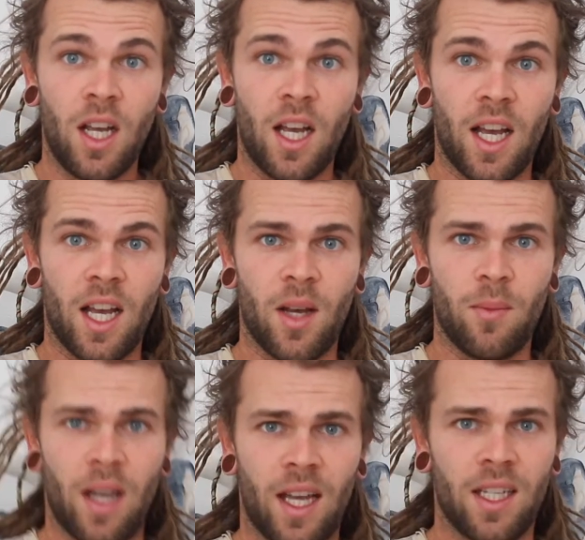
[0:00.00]

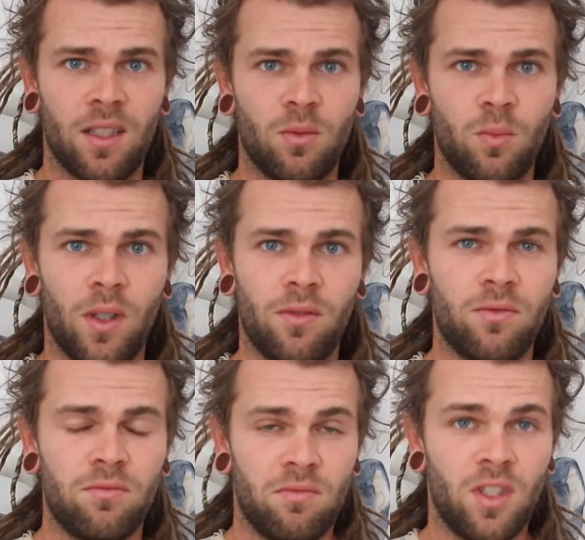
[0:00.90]
and we've
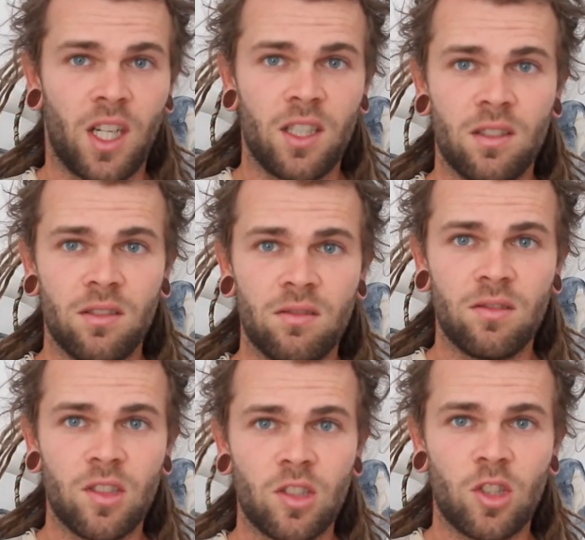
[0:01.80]

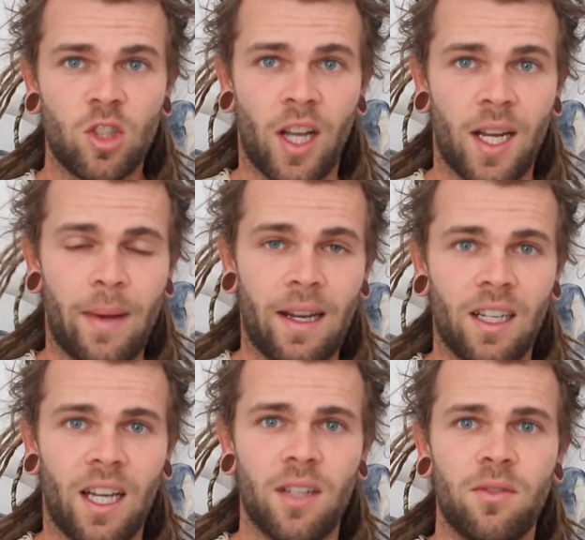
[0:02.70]
chatted about
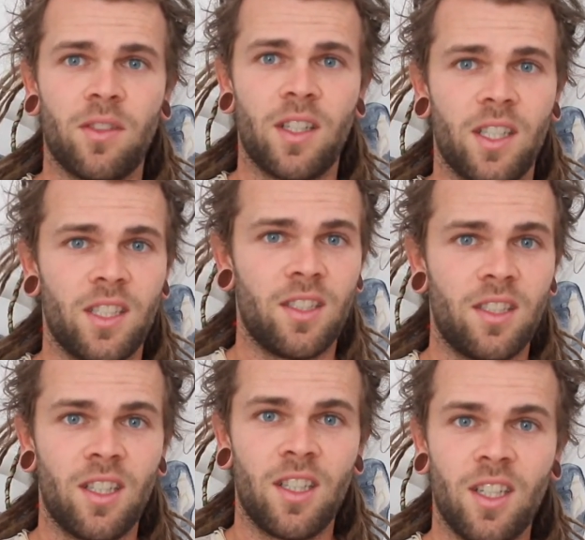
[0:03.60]
life
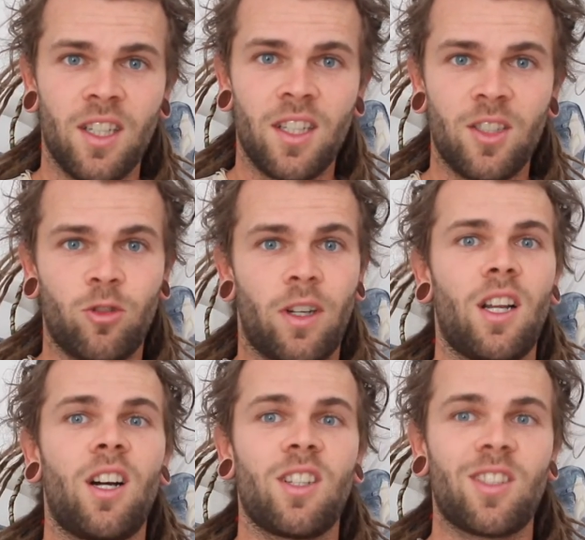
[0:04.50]
and
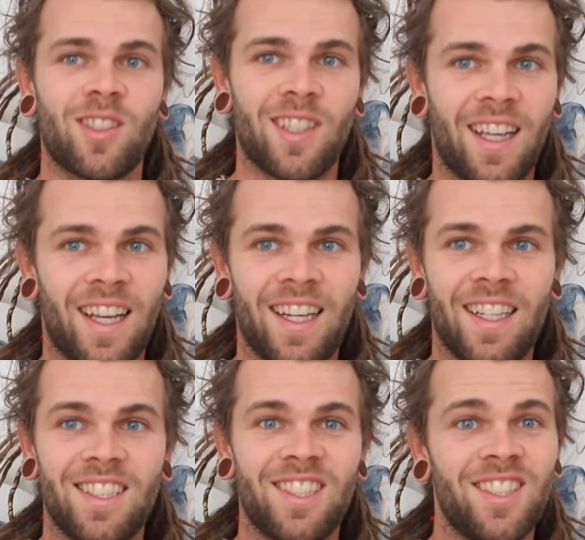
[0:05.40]
dreadlocks
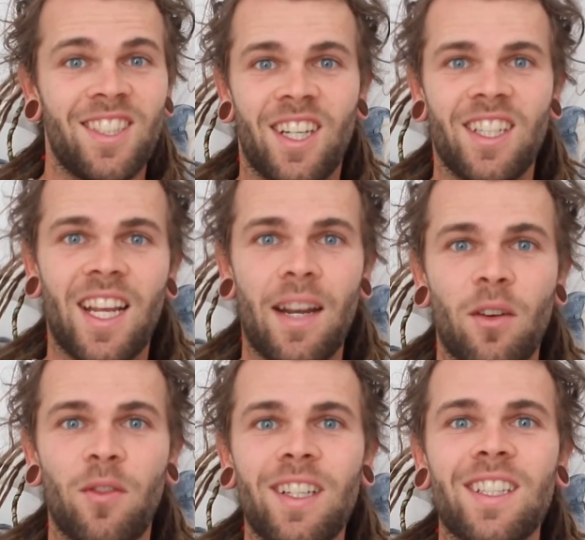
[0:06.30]
and
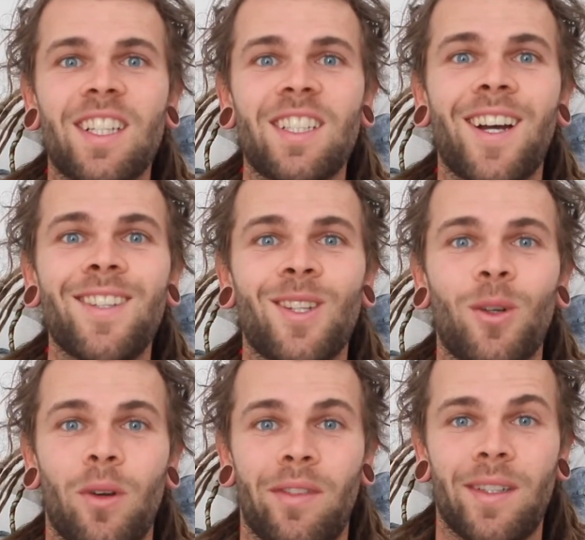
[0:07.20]
everything that goes
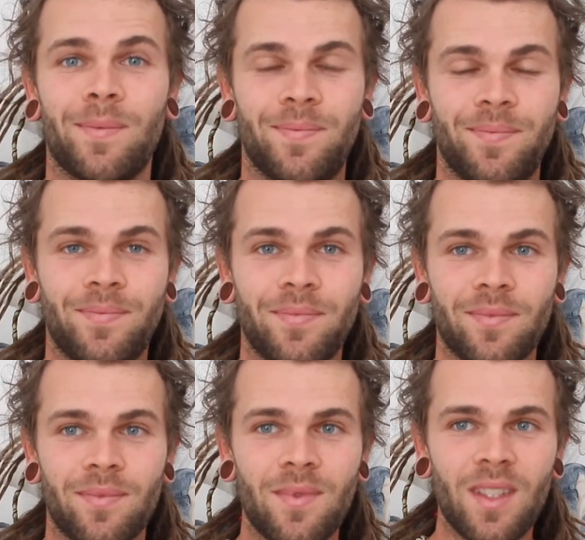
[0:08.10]
along with it.
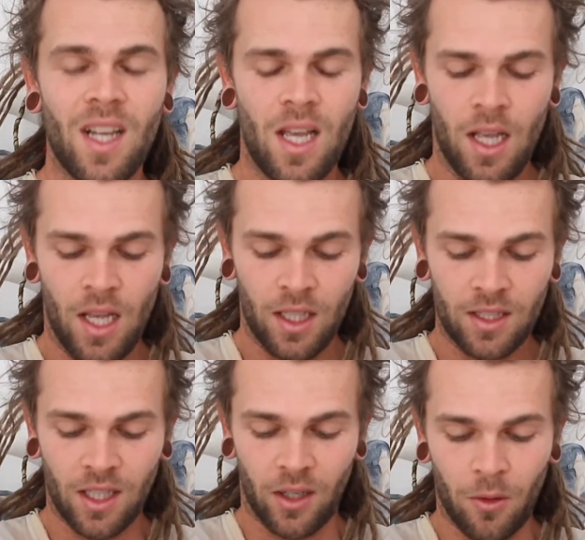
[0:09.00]

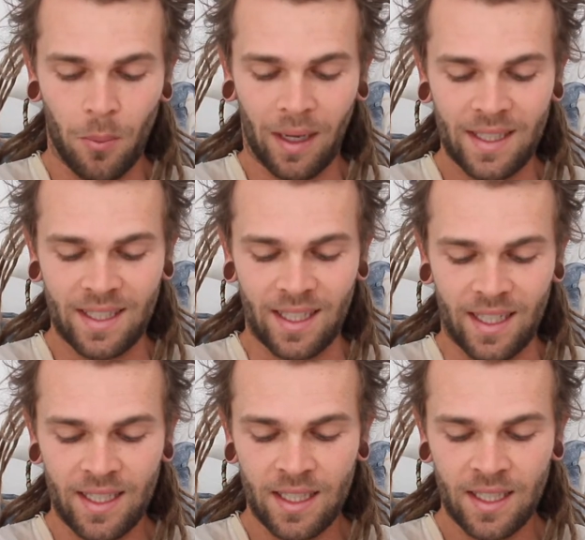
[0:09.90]
So
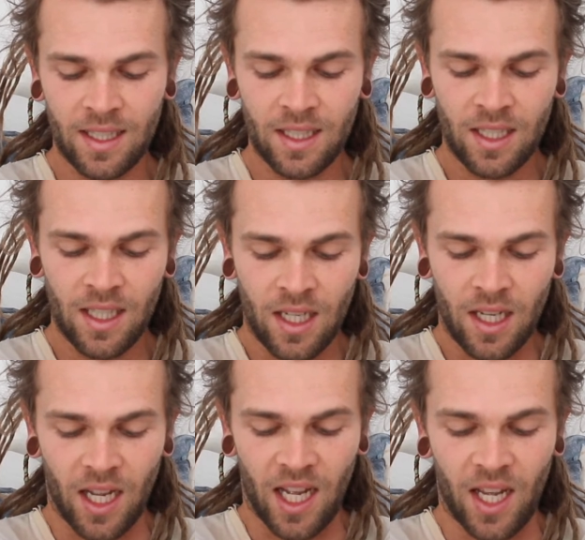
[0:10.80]
basically,
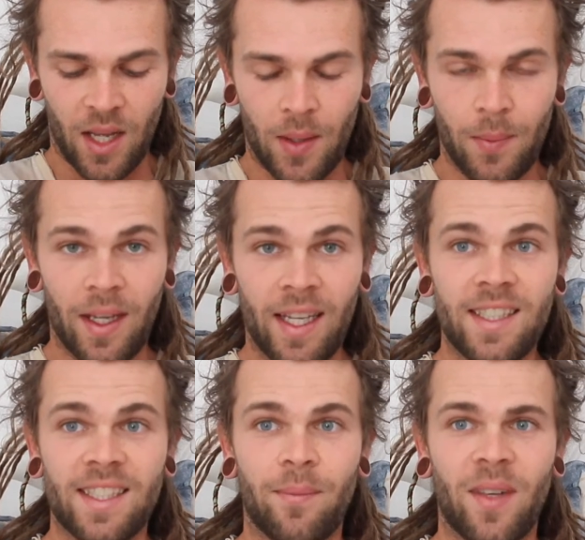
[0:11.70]
he
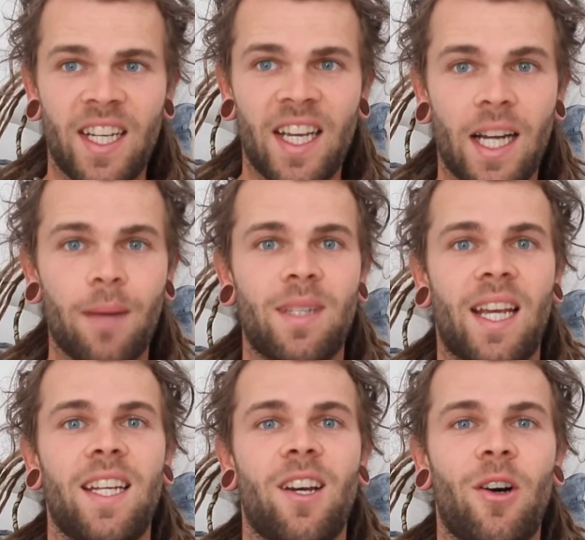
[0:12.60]
sent me an
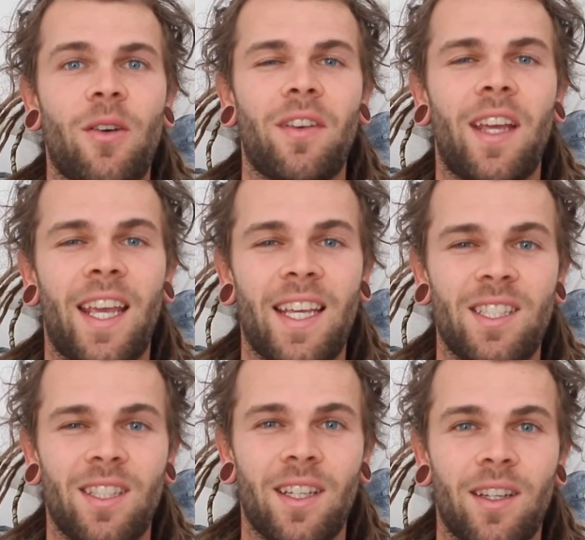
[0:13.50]
update of
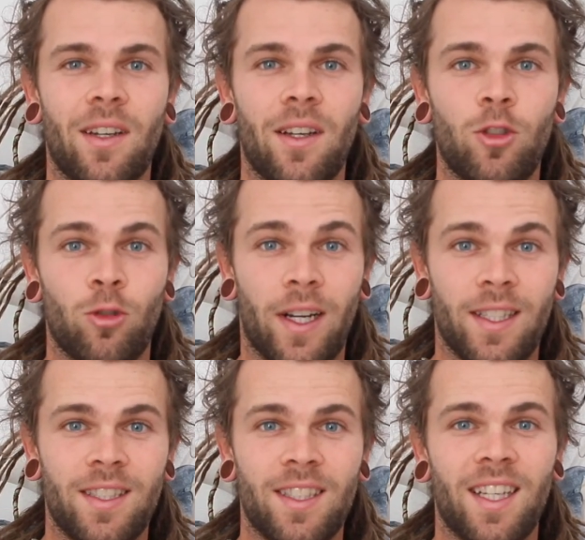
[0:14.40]
his dreads,